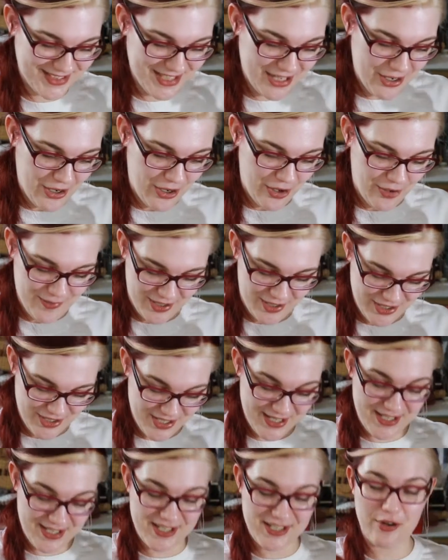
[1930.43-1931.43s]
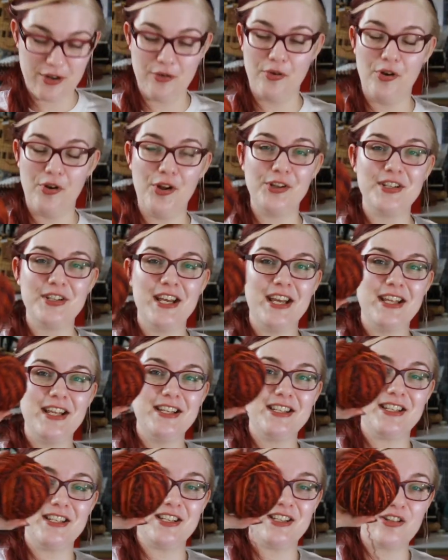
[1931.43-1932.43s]
Oh my gosh, this is so old.
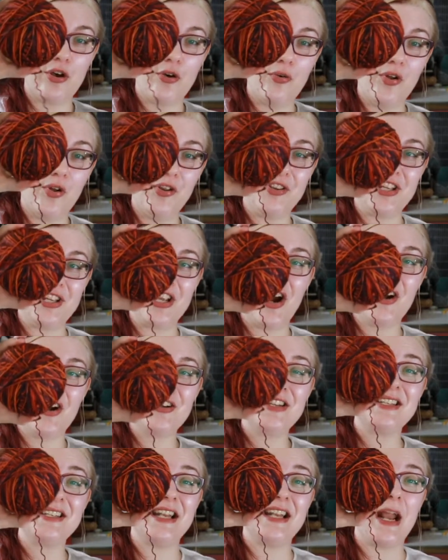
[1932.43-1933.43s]
This is so old. The yarn is in a